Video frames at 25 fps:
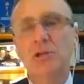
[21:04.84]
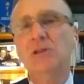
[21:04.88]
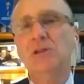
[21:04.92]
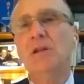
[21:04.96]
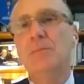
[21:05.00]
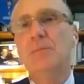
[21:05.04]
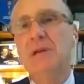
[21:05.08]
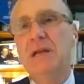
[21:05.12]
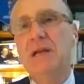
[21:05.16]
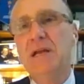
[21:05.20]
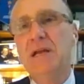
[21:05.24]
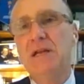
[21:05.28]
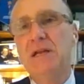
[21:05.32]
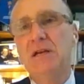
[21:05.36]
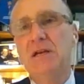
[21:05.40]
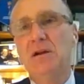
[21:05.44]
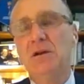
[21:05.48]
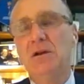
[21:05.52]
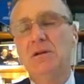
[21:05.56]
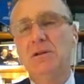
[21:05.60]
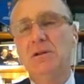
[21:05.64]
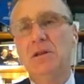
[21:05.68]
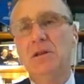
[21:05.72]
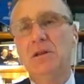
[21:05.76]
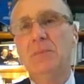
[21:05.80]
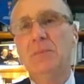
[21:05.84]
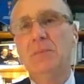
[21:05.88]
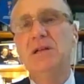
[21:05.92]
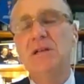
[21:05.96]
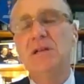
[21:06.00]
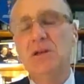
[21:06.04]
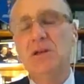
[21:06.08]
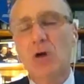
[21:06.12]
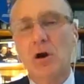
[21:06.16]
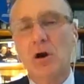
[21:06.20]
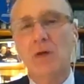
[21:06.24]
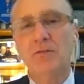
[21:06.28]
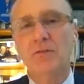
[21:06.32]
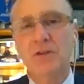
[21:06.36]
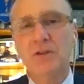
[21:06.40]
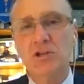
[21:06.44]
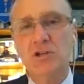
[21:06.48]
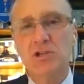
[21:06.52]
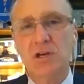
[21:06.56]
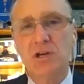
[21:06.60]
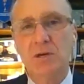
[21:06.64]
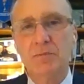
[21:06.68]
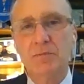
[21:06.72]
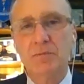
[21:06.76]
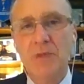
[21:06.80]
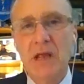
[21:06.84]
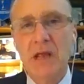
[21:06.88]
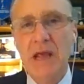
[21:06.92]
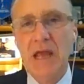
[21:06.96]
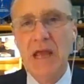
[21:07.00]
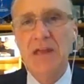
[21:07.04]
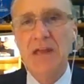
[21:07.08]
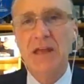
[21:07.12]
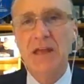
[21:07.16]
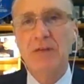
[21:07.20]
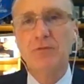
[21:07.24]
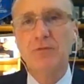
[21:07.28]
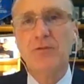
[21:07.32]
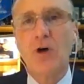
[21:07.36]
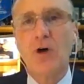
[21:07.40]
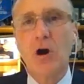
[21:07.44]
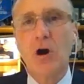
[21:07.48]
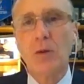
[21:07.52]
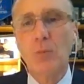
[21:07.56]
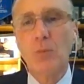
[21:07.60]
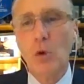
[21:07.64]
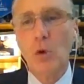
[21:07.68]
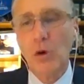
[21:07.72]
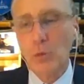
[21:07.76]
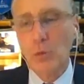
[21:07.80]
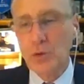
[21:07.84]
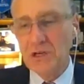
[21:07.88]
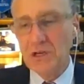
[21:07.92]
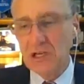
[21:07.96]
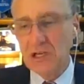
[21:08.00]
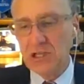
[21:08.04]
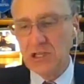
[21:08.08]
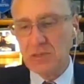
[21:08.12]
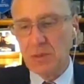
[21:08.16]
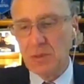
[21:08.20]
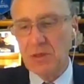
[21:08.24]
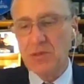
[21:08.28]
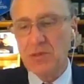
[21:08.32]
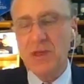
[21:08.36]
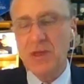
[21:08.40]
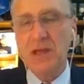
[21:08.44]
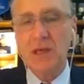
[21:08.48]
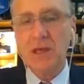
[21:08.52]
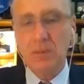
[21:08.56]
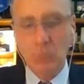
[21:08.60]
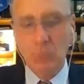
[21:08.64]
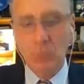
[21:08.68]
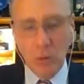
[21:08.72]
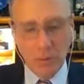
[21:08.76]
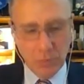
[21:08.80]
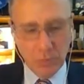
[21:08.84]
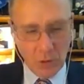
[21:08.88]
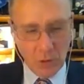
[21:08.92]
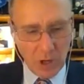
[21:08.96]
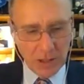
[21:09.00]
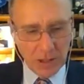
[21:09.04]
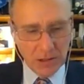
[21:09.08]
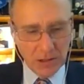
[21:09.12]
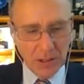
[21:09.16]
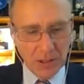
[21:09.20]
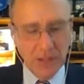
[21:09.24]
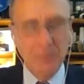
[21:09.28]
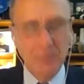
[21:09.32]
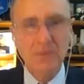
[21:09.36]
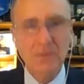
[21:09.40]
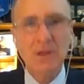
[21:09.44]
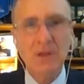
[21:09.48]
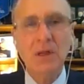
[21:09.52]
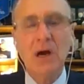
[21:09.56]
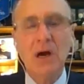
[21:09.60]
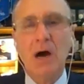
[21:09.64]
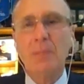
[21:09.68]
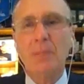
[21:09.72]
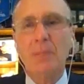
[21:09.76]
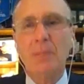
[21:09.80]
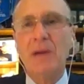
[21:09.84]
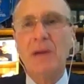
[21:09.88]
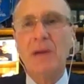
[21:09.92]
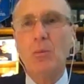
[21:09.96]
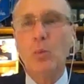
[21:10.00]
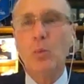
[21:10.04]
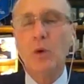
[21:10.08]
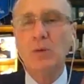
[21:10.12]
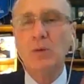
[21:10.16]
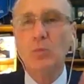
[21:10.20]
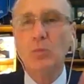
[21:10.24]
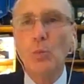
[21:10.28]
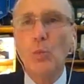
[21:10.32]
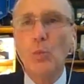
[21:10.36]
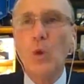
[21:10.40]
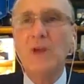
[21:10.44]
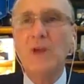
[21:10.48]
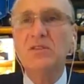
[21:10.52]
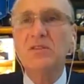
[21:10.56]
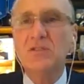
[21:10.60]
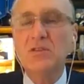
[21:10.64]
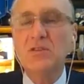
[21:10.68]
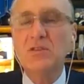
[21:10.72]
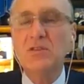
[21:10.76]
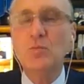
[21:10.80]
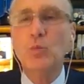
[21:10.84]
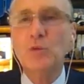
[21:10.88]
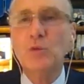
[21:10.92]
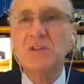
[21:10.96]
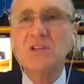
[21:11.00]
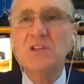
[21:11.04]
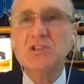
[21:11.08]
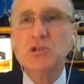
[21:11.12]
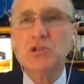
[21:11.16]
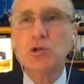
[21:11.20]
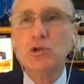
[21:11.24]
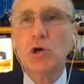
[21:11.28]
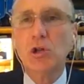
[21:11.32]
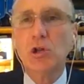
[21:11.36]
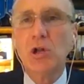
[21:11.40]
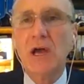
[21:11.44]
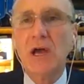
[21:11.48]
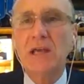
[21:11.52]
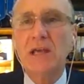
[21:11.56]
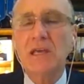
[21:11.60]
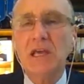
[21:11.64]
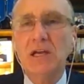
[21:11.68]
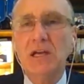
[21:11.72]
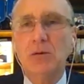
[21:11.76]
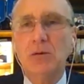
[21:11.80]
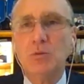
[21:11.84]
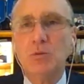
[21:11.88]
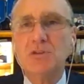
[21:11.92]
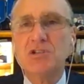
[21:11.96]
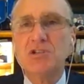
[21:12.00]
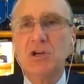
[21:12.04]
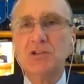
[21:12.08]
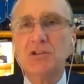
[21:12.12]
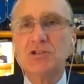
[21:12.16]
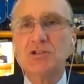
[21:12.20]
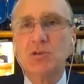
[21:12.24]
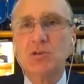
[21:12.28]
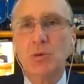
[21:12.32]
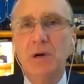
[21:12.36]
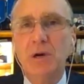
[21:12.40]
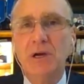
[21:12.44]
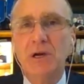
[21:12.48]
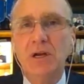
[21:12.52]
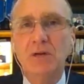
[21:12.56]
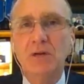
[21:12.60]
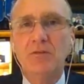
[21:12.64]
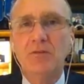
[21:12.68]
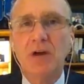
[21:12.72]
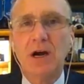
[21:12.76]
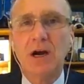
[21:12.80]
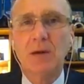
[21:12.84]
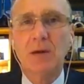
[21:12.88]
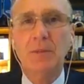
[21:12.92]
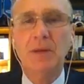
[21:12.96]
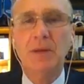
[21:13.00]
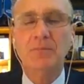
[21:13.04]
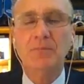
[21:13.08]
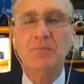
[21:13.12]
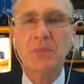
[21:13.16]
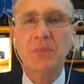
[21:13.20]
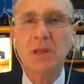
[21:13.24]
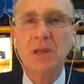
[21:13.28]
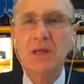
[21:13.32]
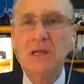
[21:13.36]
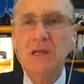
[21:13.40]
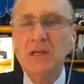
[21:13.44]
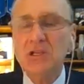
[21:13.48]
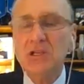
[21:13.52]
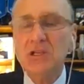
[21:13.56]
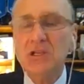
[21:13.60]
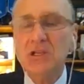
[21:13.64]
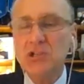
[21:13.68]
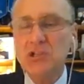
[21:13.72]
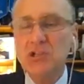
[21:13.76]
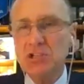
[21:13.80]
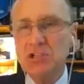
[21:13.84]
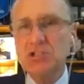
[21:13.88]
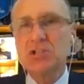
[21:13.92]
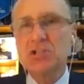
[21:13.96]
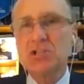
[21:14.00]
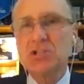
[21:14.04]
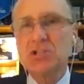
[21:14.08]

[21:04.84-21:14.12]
limiting our vision, and that far more we need to be thinking more broadly about what would this look like in a results-oriented environment. Just